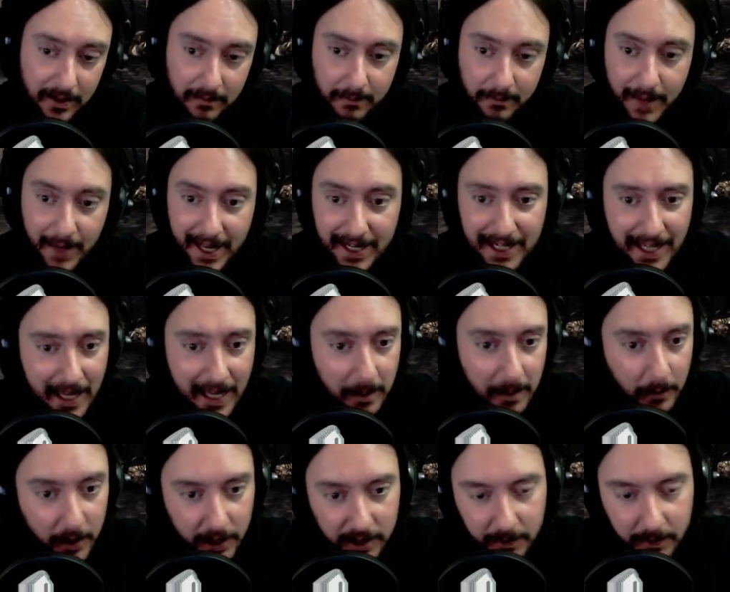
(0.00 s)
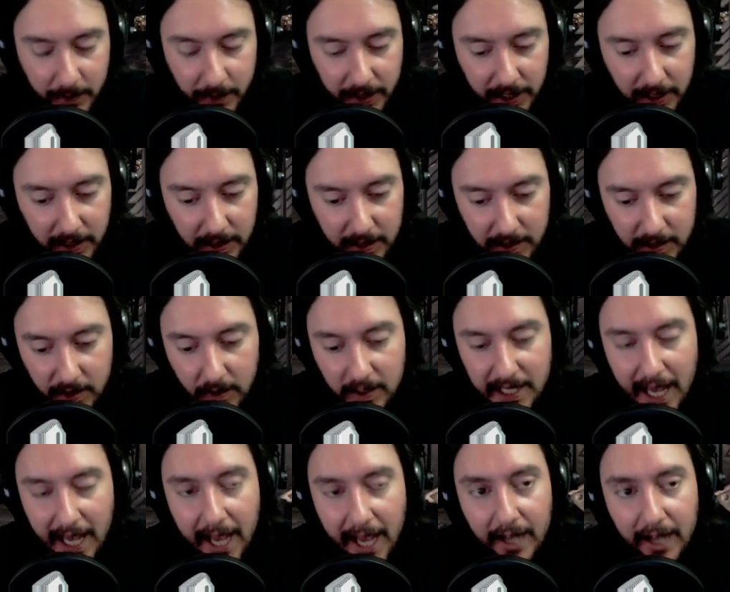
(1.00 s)
Bandicam works pretty good. And so does
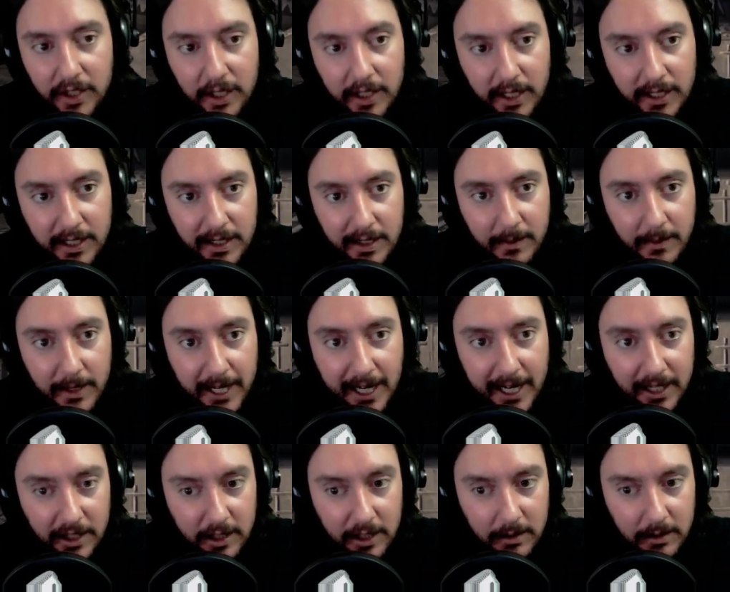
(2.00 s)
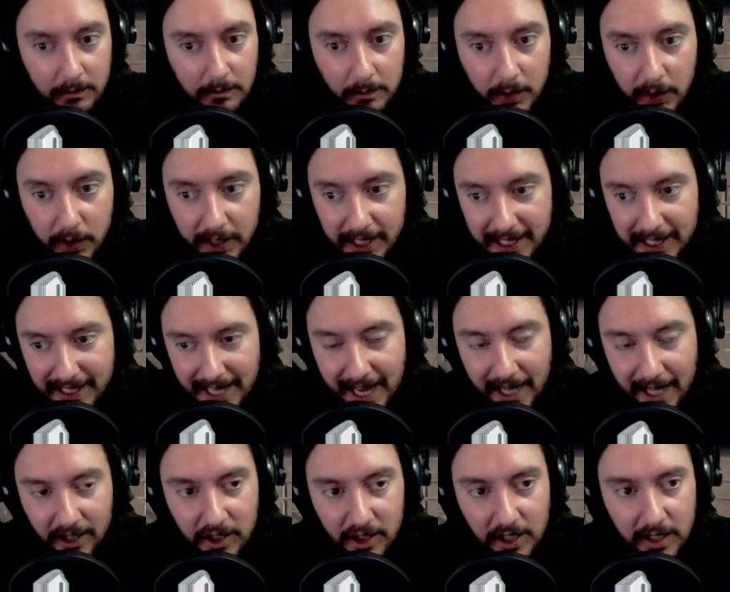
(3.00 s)
Action. I talk about Action, Marillis
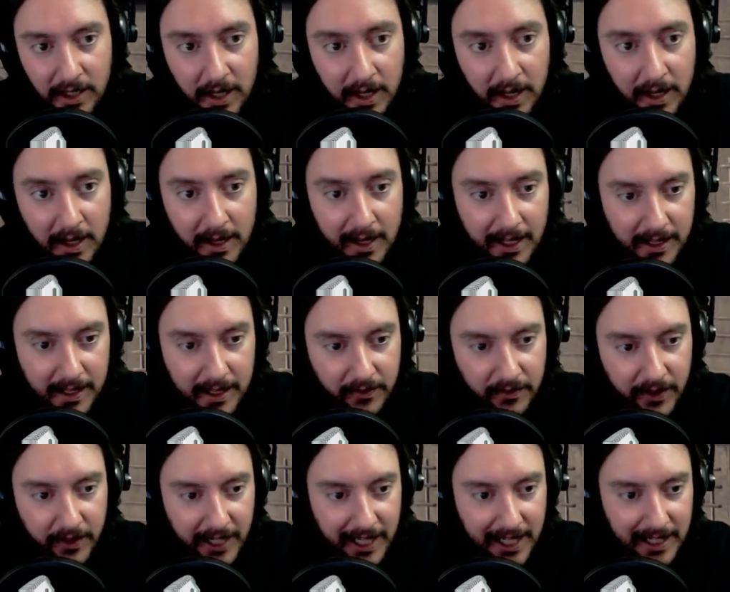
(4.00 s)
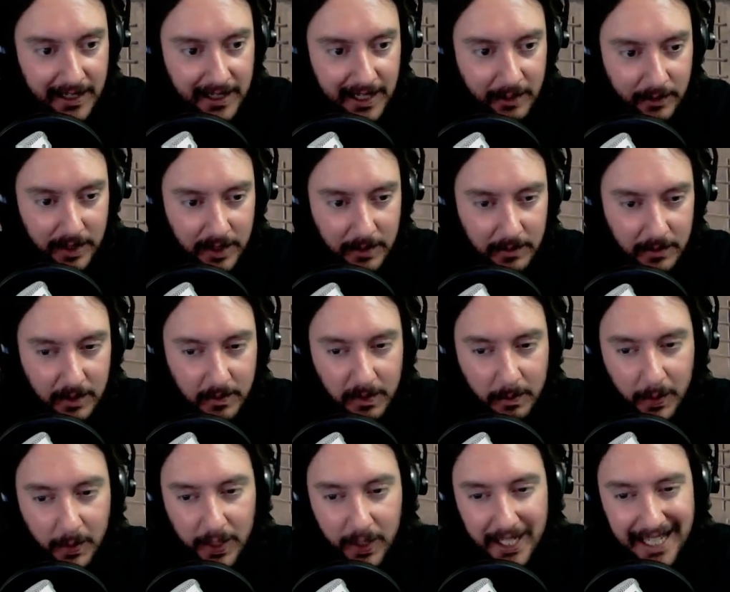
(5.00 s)
Action at the very end. That one seems to be
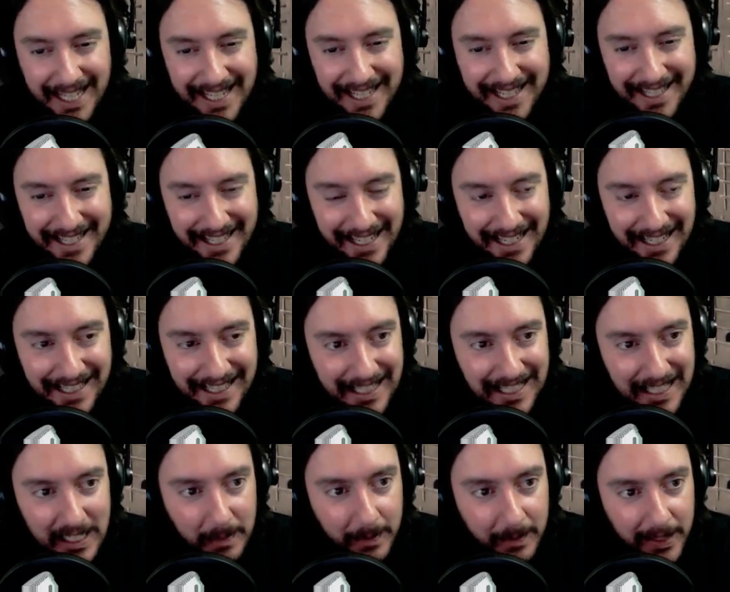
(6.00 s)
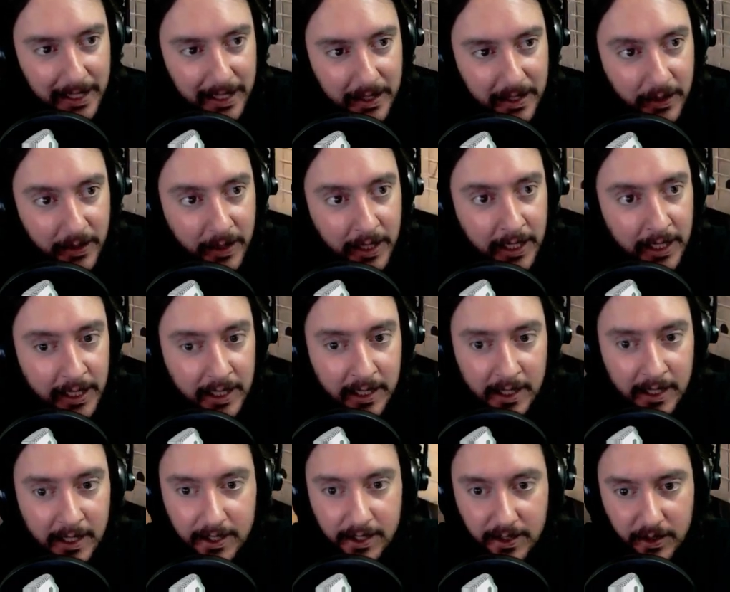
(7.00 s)
pretty easy on the CPU.
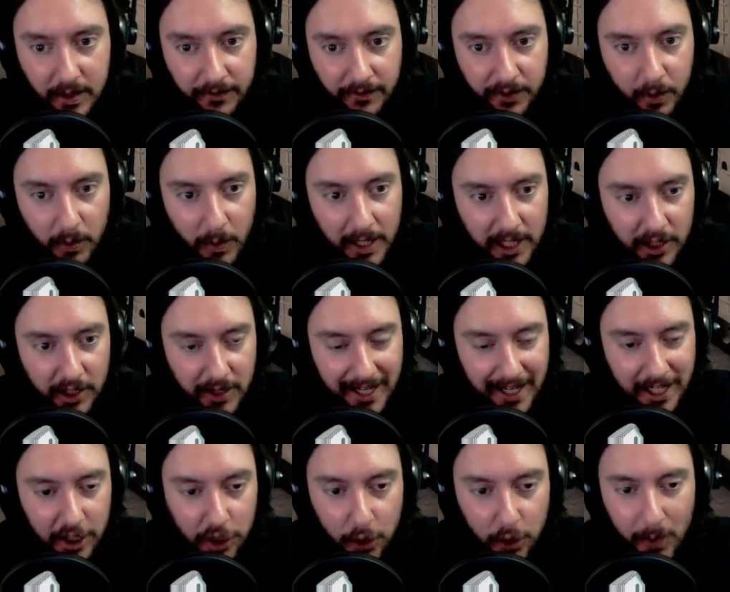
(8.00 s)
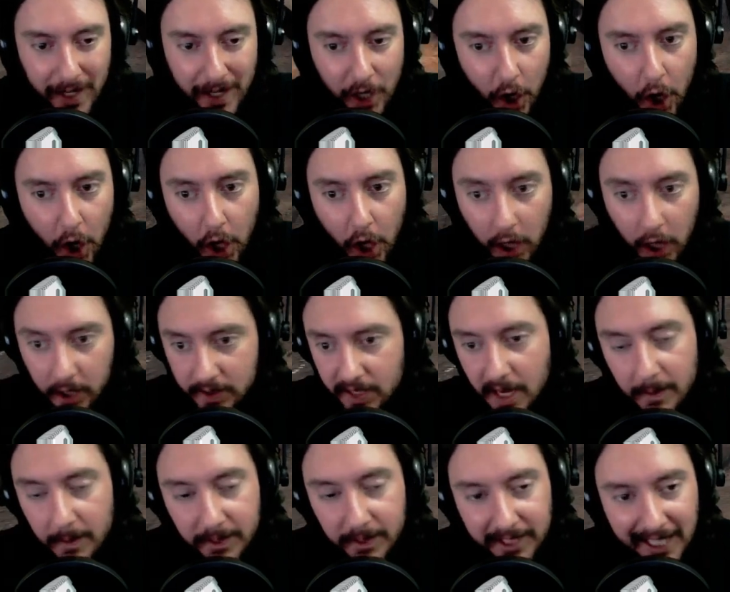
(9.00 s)
So if you want to try to do it all
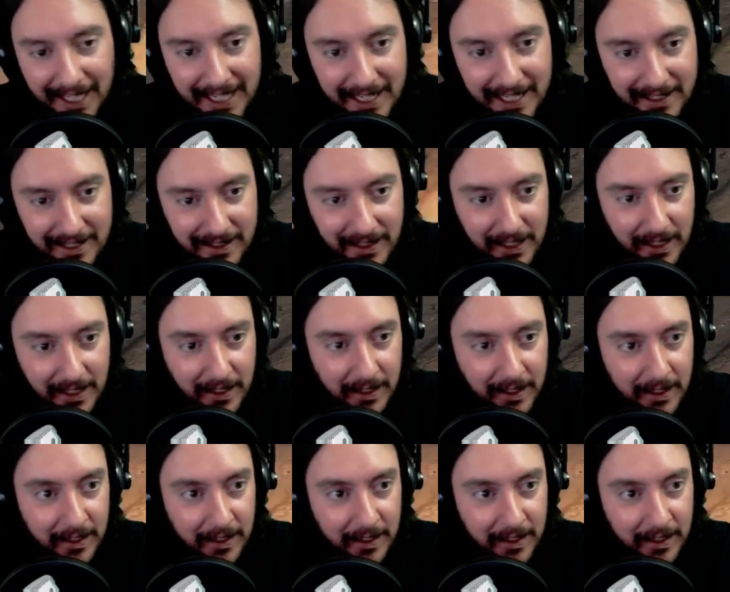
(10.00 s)
simultaneously,